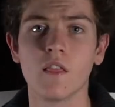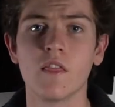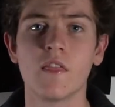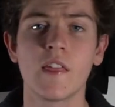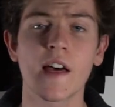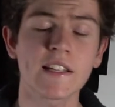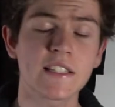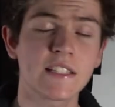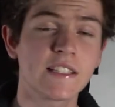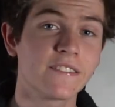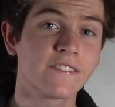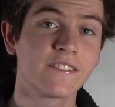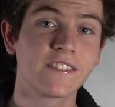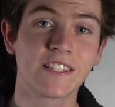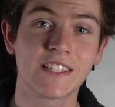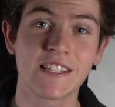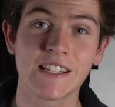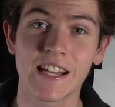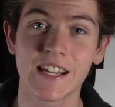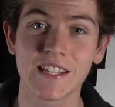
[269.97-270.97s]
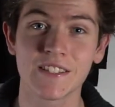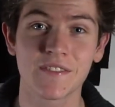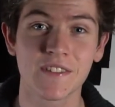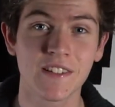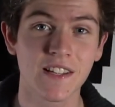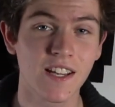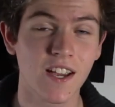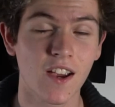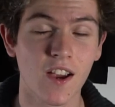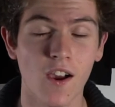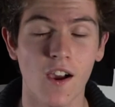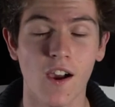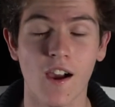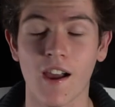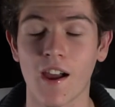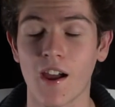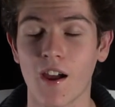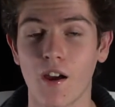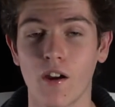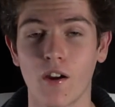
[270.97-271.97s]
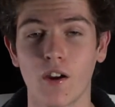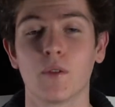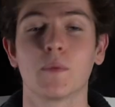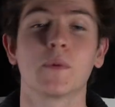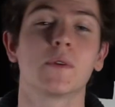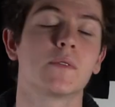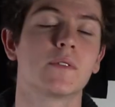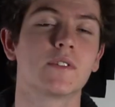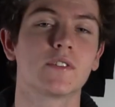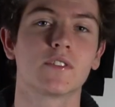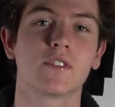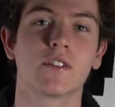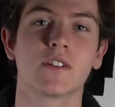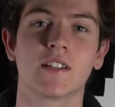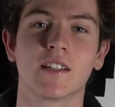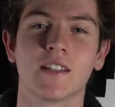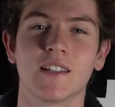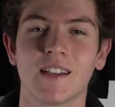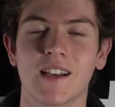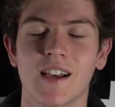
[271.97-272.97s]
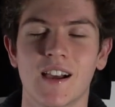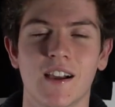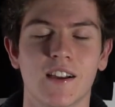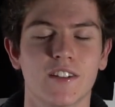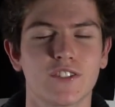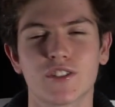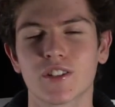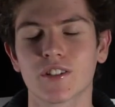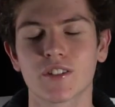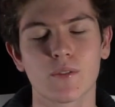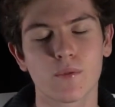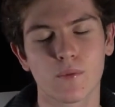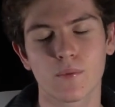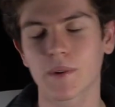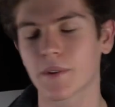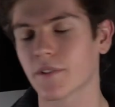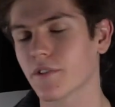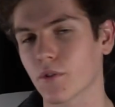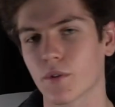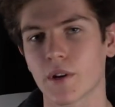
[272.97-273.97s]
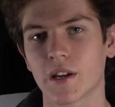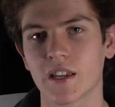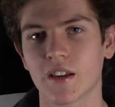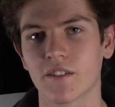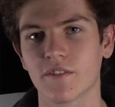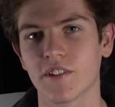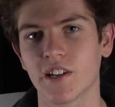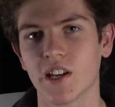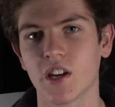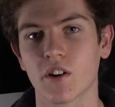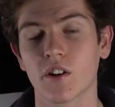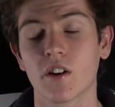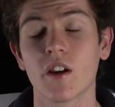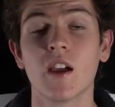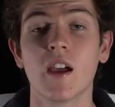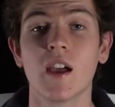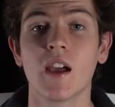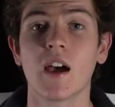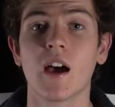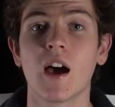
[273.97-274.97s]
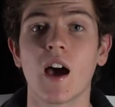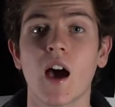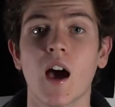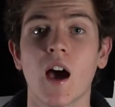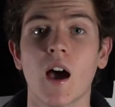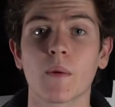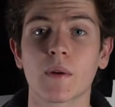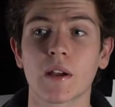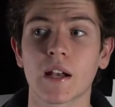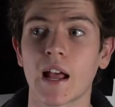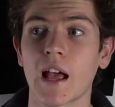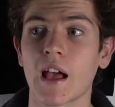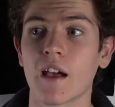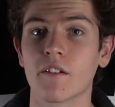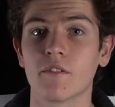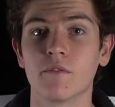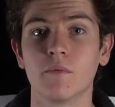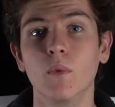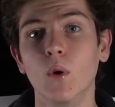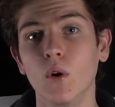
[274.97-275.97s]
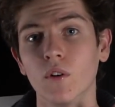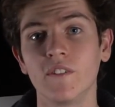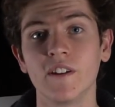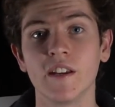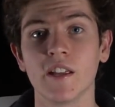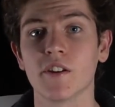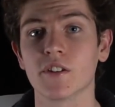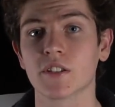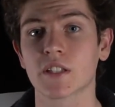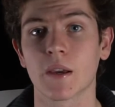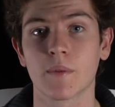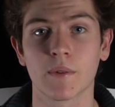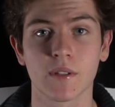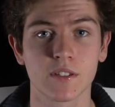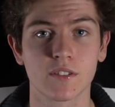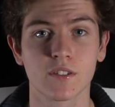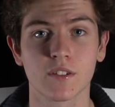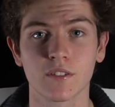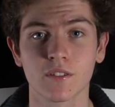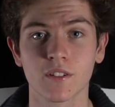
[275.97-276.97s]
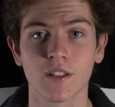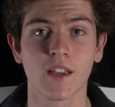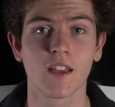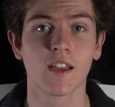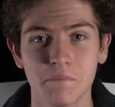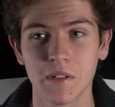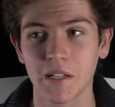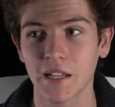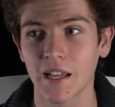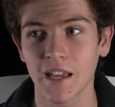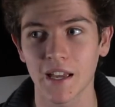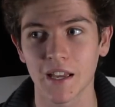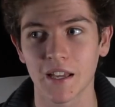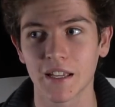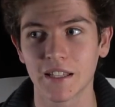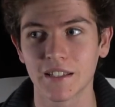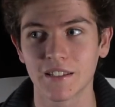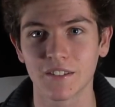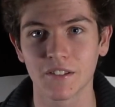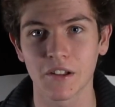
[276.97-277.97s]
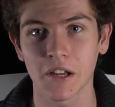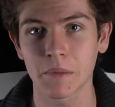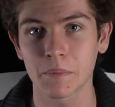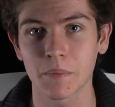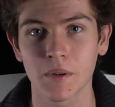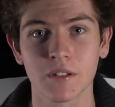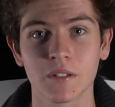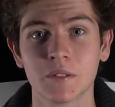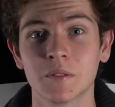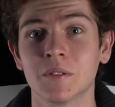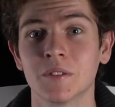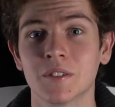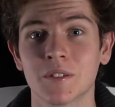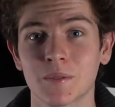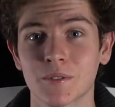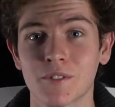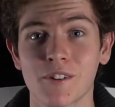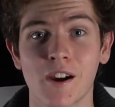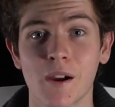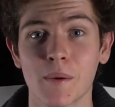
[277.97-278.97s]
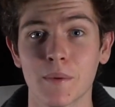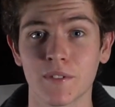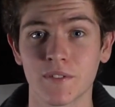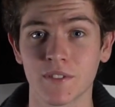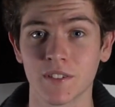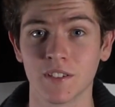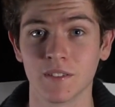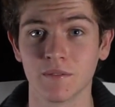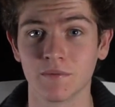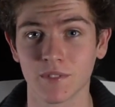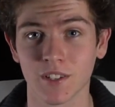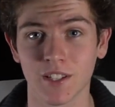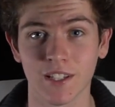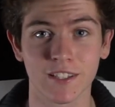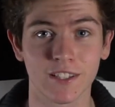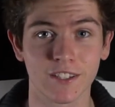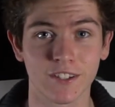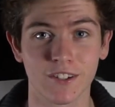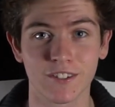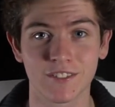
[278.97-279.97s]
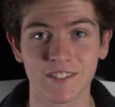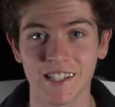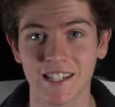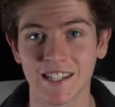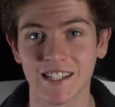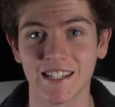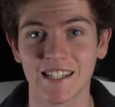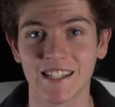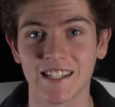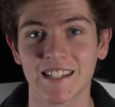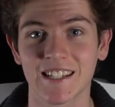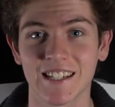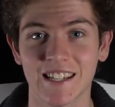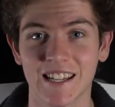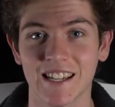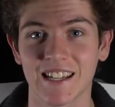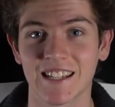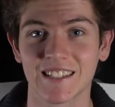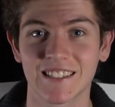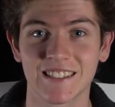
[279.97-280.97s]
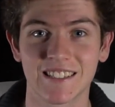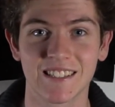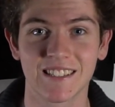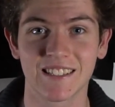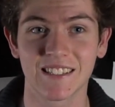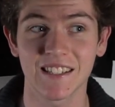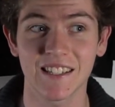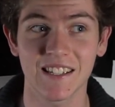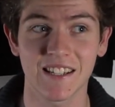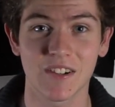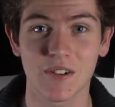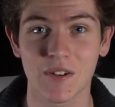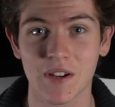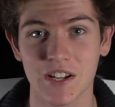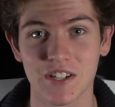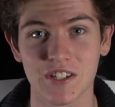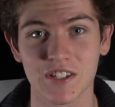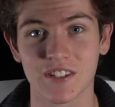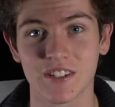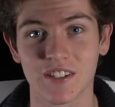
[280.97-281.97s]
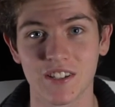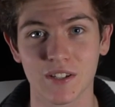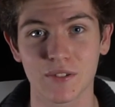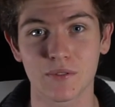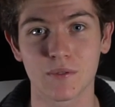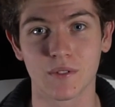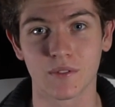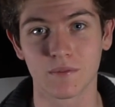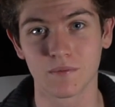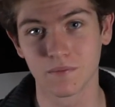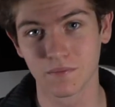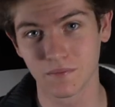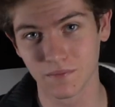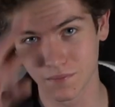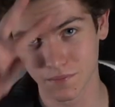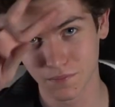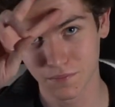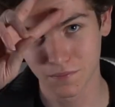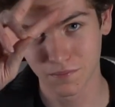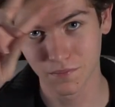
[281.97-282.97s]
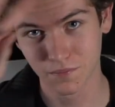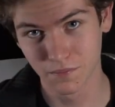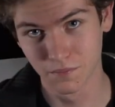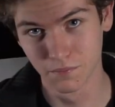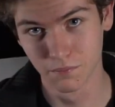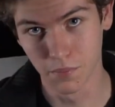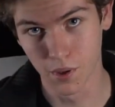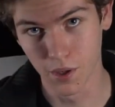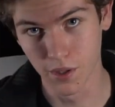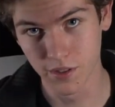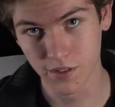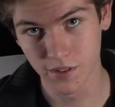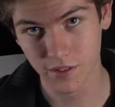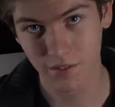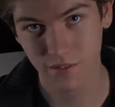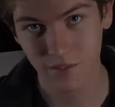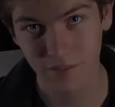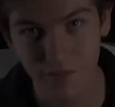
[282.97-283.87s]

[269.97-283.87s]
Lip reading: That's it for today's video. I hope you enjoyed it. Just a bit of a recap video. I'm going to have more videos coming soon. Yeah, hit the like button, subscribe if you like the content here, and yeah, I'll catch you in the next one. Peace.